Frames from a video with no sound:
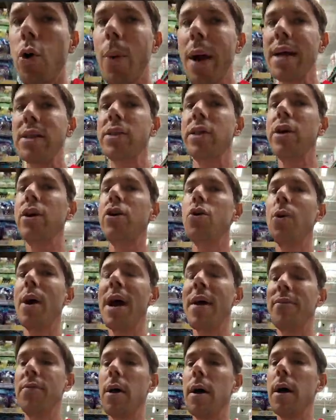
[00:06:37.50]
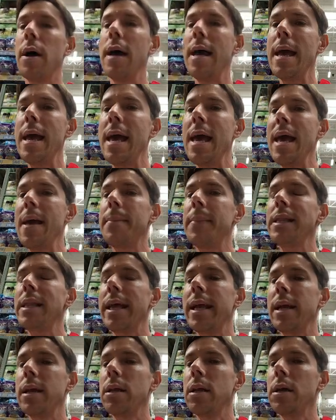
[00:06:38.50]
rinds here. You have the
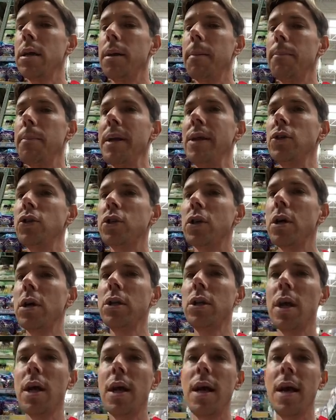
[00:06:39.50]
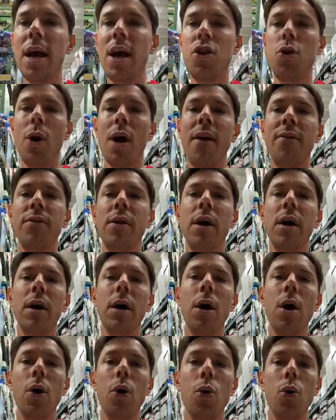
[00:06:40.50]
Himalayan pink salt, and you have
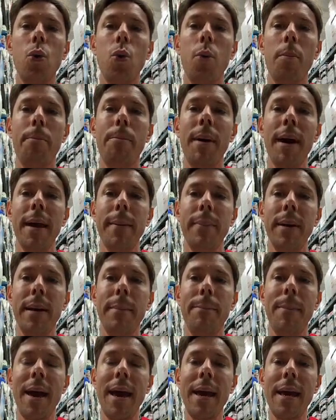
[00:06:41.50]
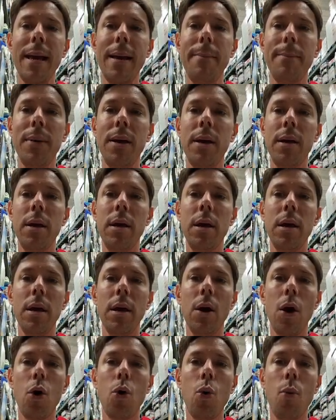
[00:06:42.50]
the, ooh, baby,
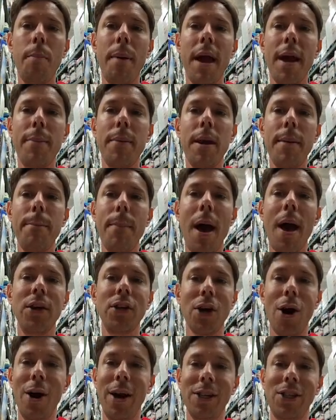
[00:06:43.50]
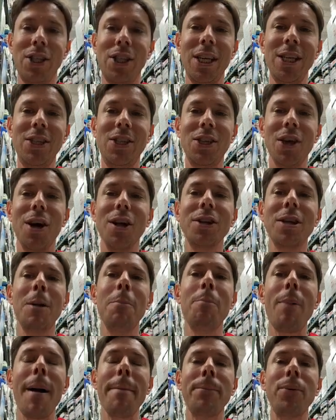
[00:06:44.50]
baby, ooh, baby, baby, sea salt
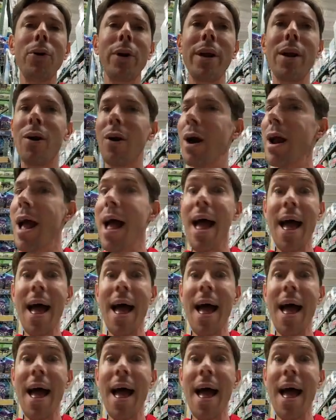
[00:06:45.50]
and pepper here.